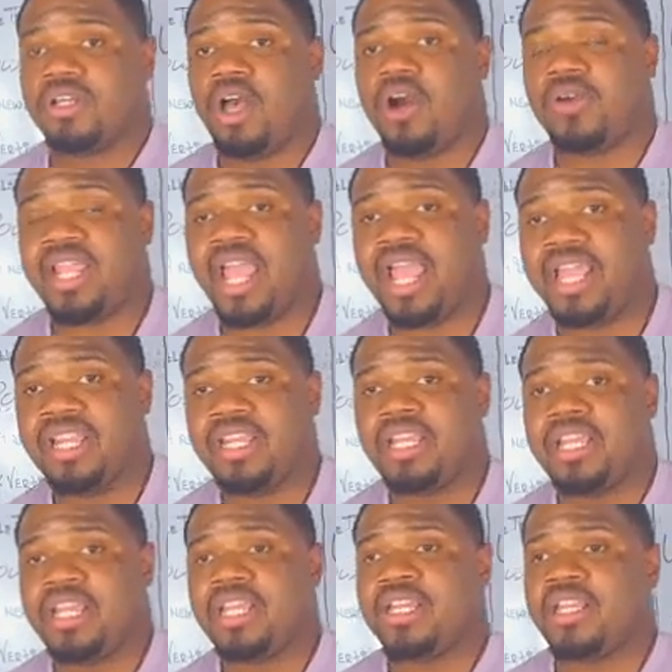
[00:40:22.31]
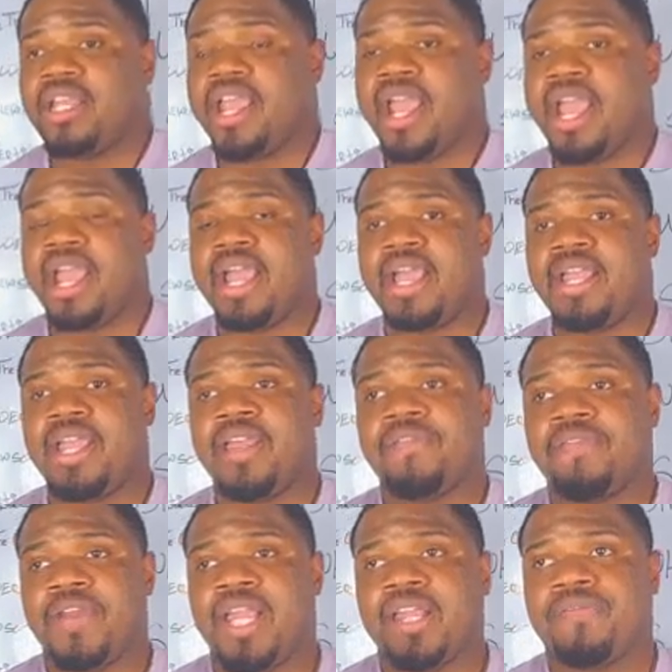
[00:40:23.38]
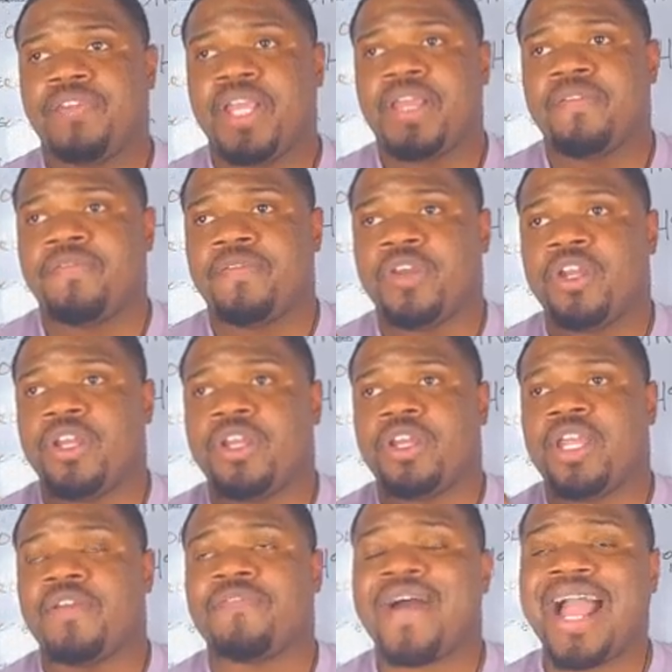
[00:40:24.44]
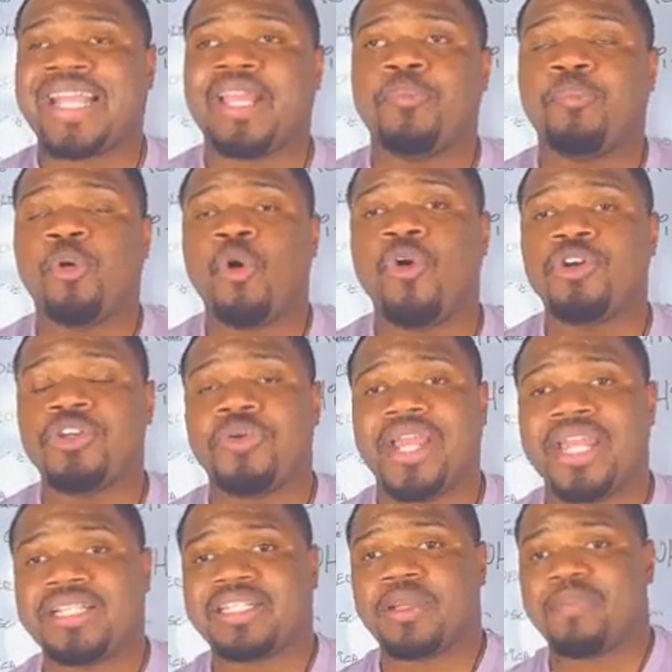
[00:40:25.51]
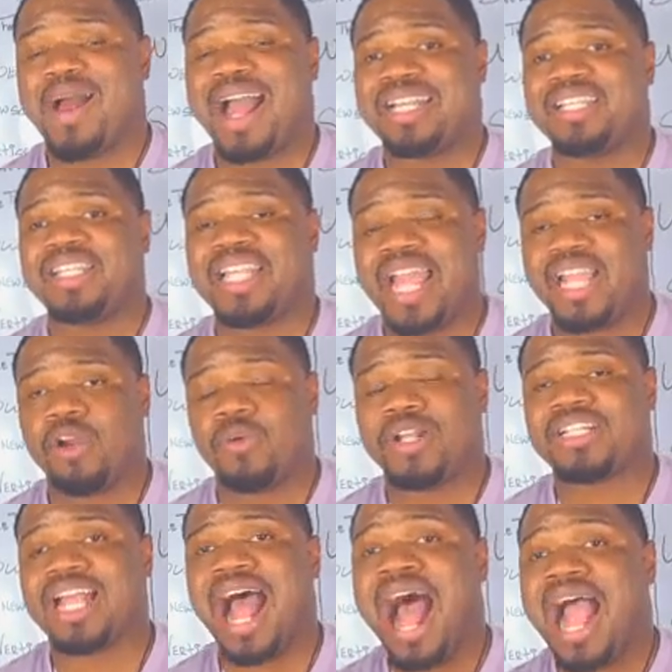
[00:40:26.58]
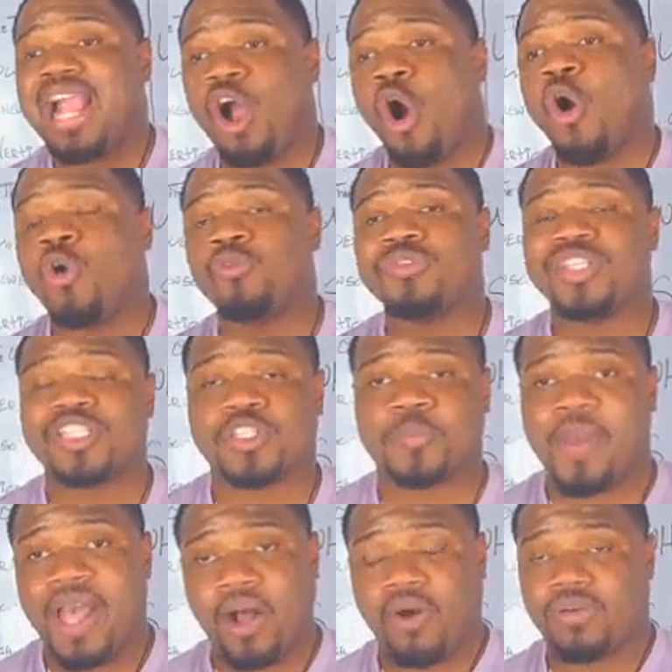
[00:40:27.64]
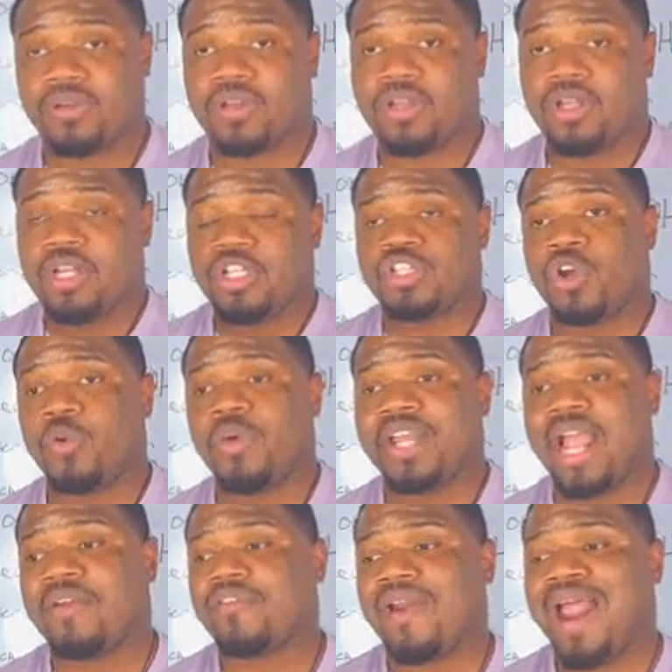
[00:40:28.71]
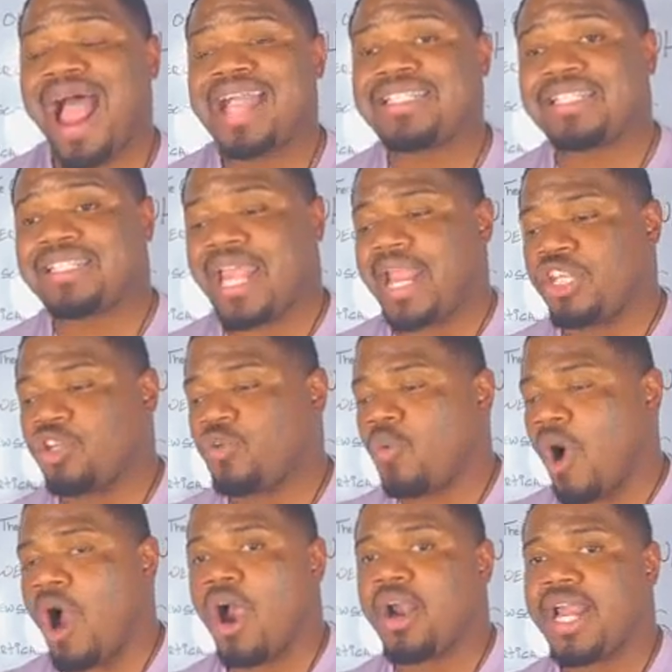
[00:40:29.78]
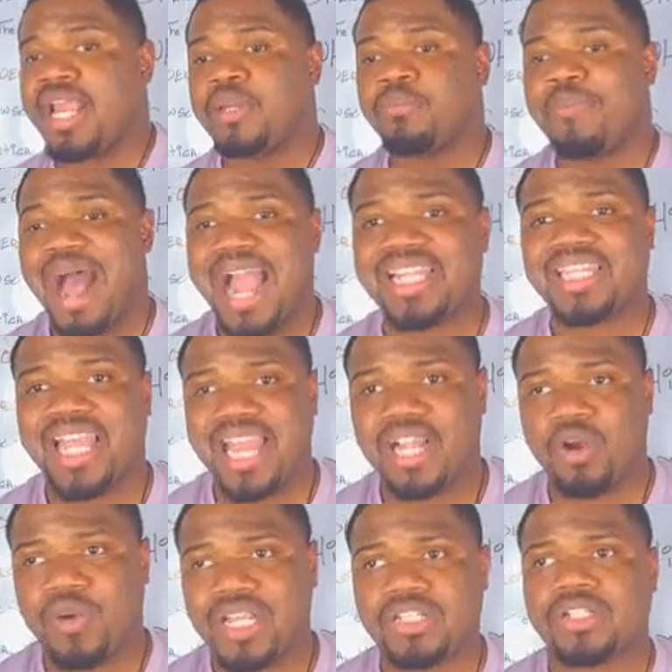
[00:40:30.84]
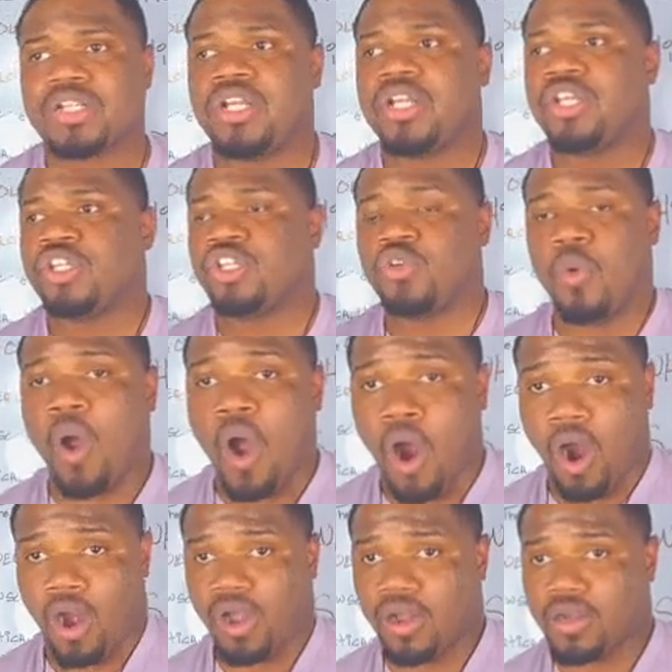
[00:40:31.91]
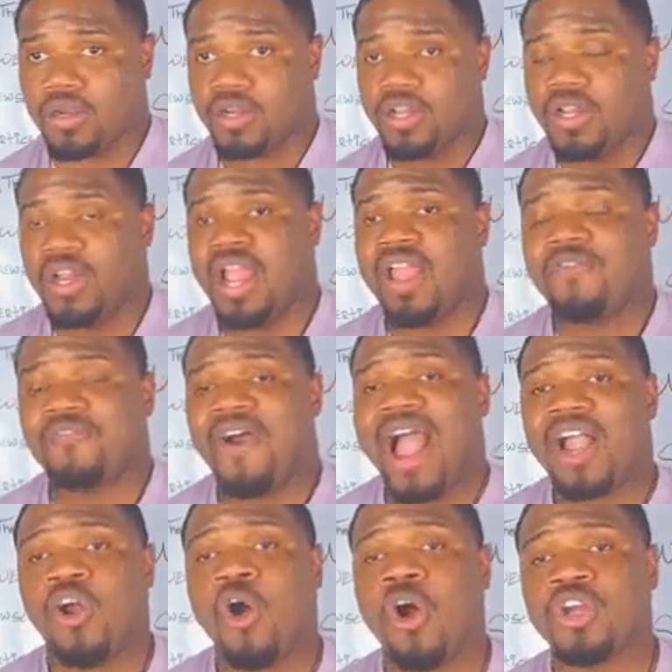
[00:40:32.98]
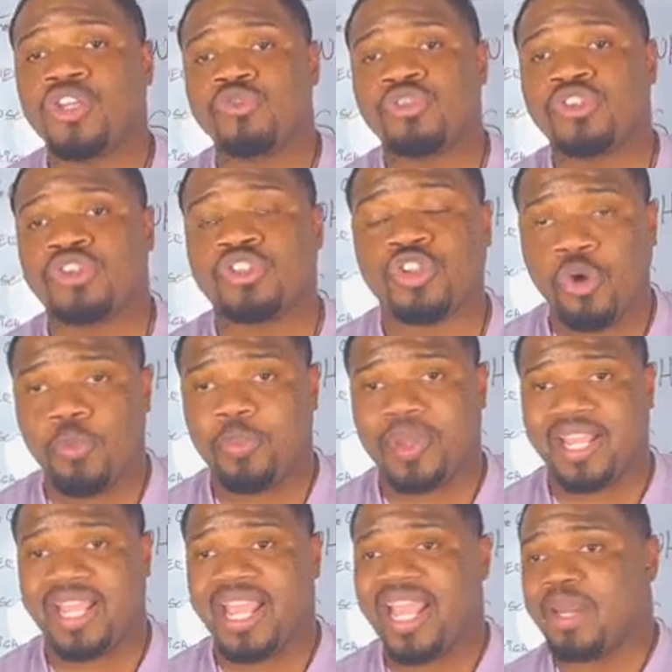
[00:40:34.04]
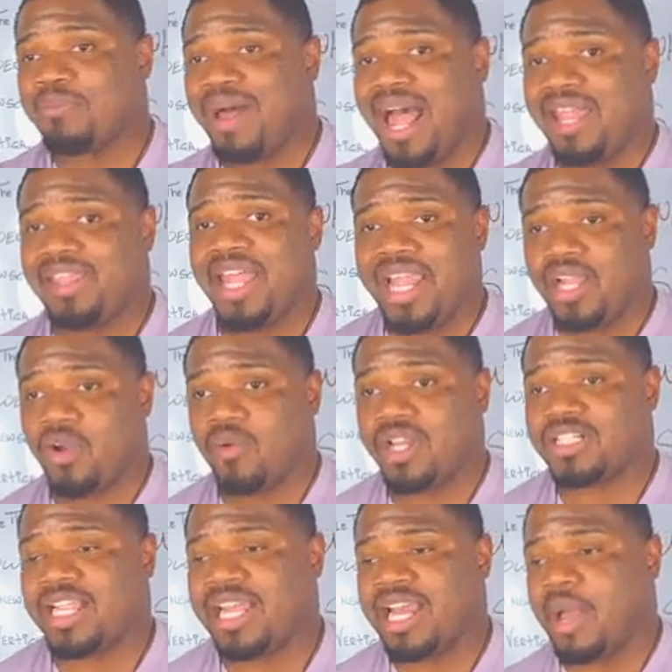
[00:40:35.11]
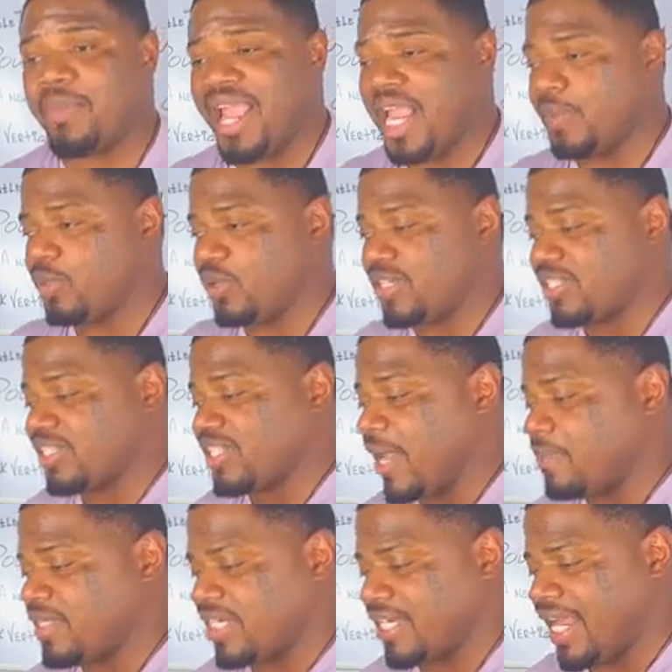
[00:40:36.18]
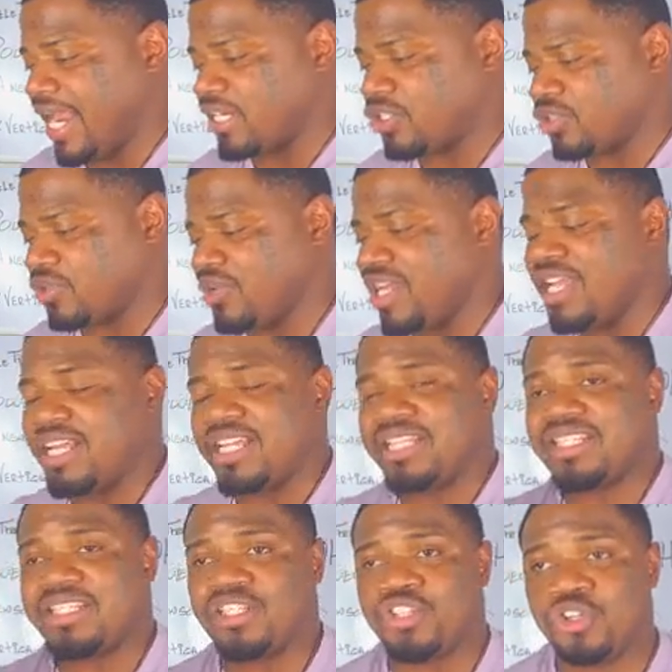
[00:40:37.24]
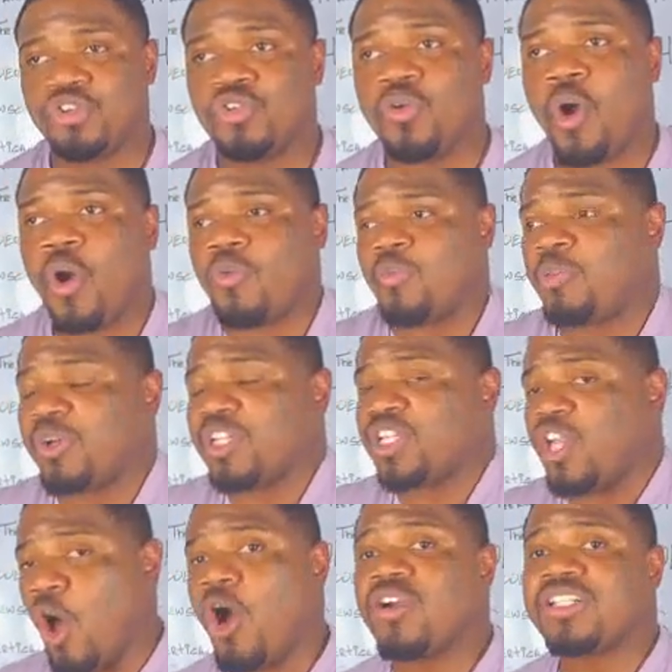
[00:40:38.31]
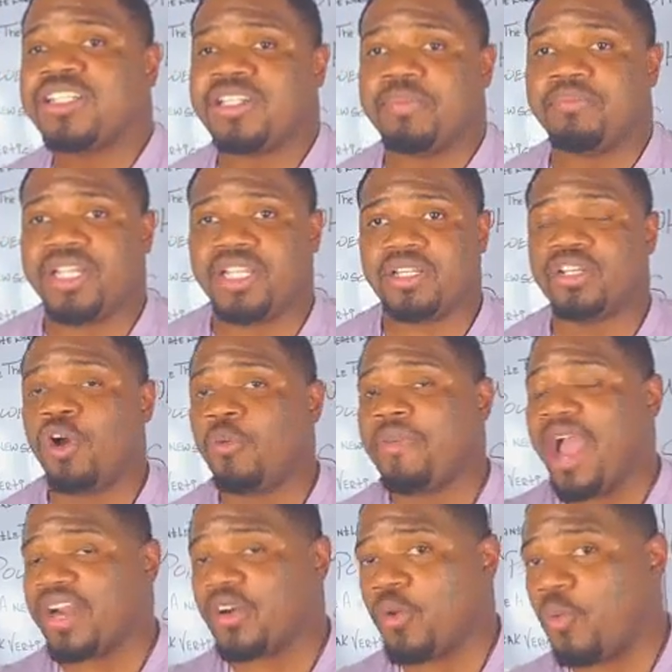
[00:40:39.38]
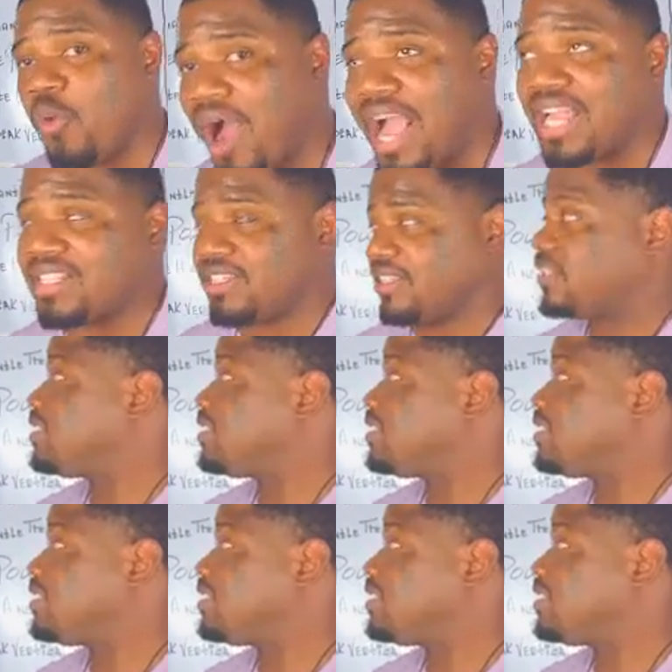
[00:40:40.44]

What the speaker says: Okay? If I can pull you into my language, I own the spell. So whatever I say you are in my language, you are. If I call you stupid in my language and I'm able to subjugate you, you belong to me no matter what.